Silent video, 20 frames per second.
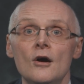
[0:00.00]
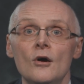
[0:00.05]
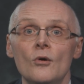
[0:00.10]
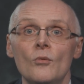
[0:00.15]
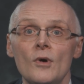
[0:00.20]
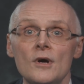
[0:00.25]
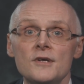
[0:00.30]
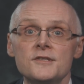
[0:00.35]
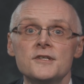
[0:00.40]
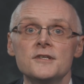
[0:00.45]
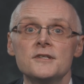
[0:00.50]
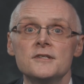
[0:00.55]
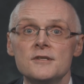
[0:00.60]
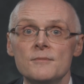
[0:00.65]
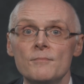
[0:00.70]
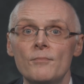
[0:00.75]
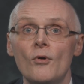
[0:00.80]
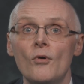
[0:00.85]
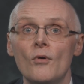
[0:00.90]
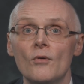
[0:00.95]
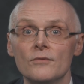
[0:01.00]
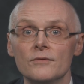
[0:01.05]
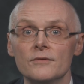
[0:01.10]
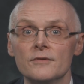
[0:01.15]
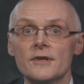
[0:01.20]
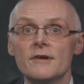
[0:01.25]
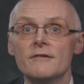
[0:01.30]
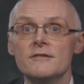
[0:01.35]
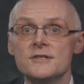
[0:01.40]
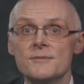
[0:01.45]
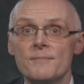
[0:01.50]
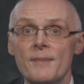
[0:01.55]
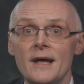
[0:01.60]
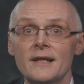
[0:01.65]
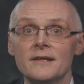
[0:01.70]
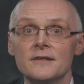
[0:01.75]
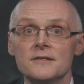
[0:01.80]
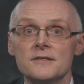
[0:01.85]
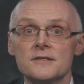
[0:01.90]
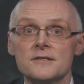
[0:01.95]
Whilst it is important there is a
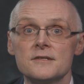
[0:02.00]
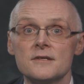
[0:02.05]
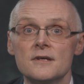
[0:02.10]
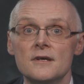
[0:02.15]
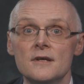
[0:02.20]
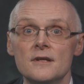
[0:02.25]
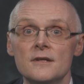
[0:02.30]
balance,